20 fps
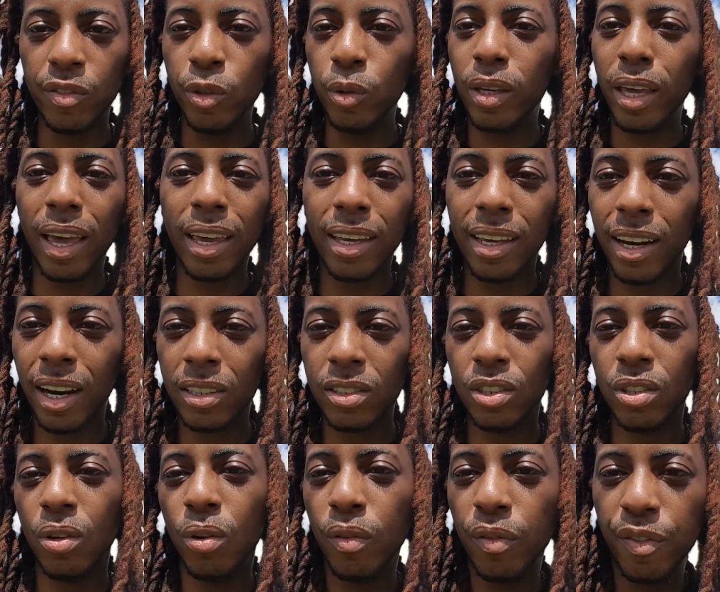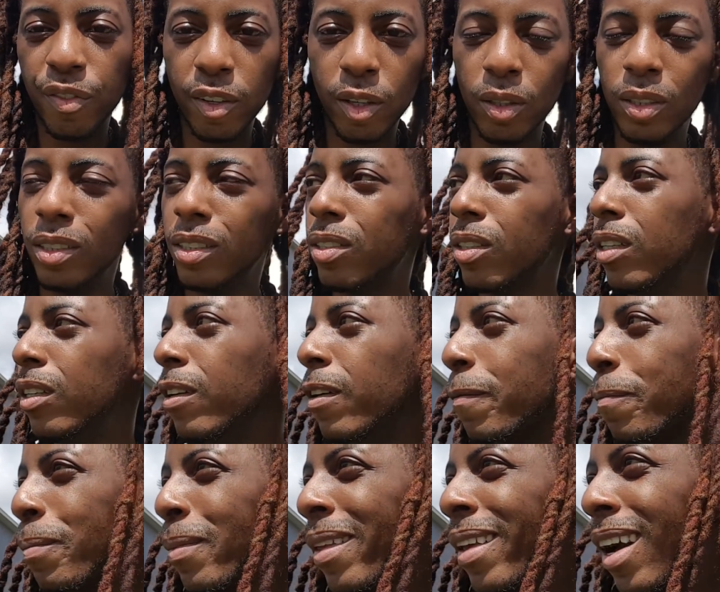You can't get out your own feelings. And
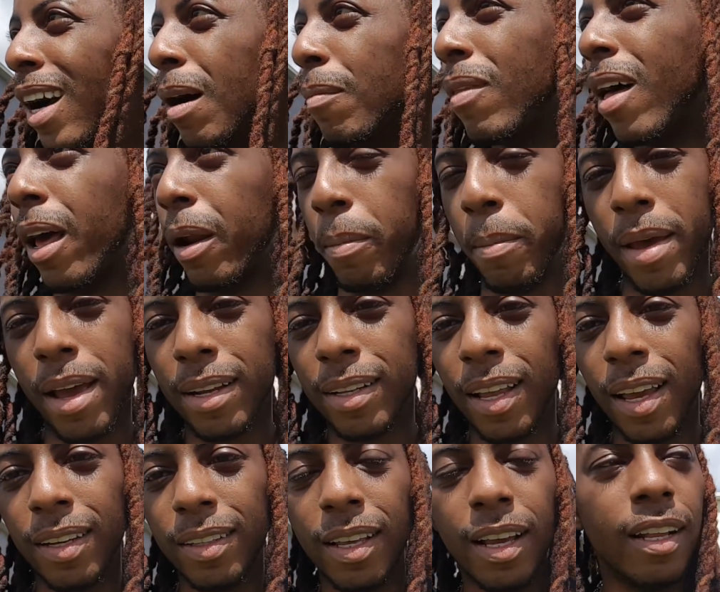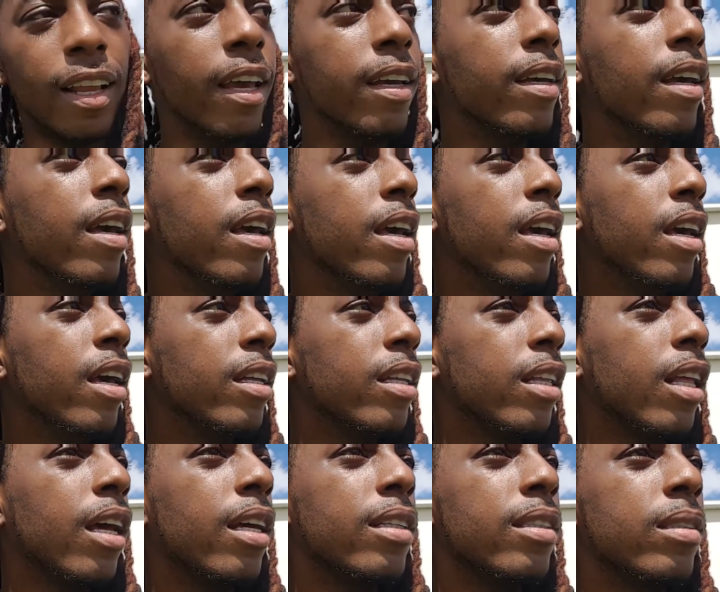I'm not a man like that. Like,
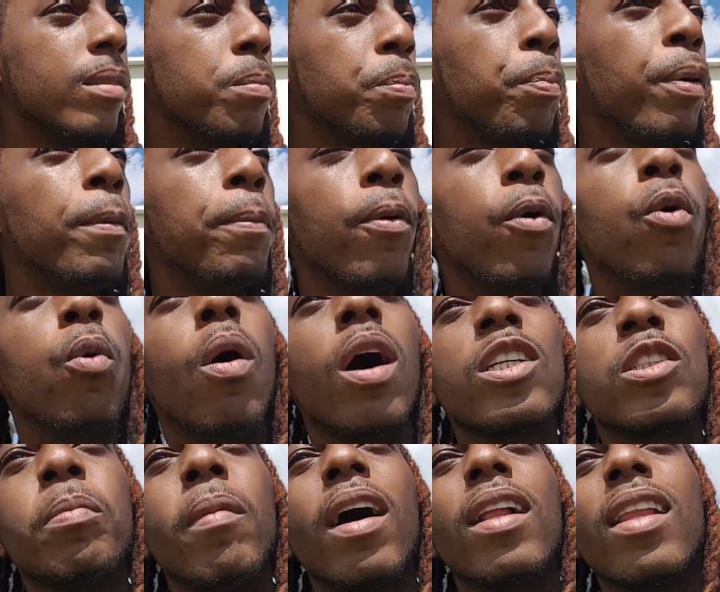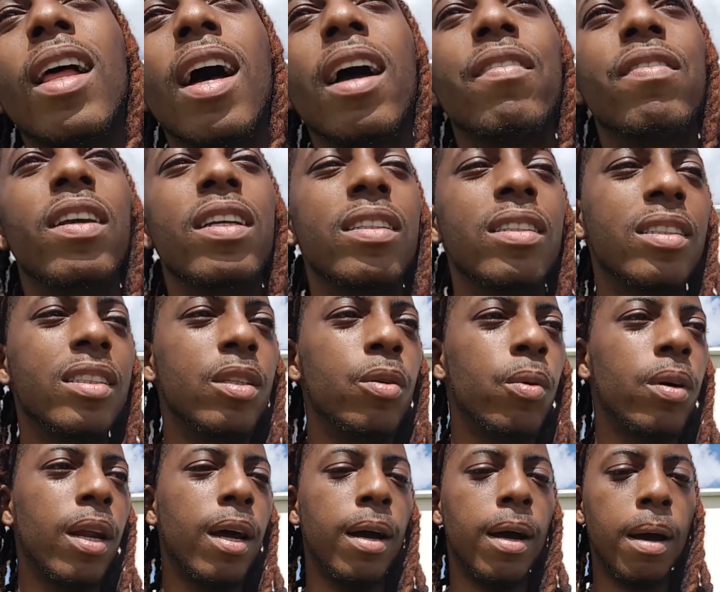like people who watch my live get to see
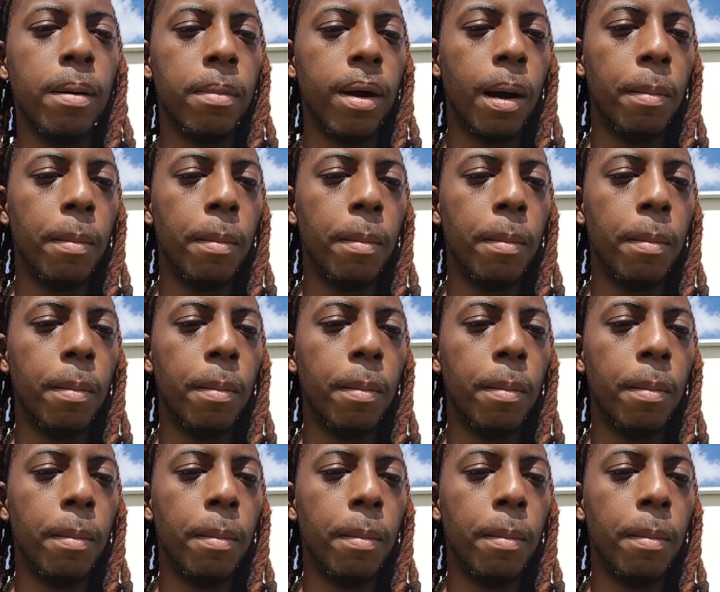what I, I'm.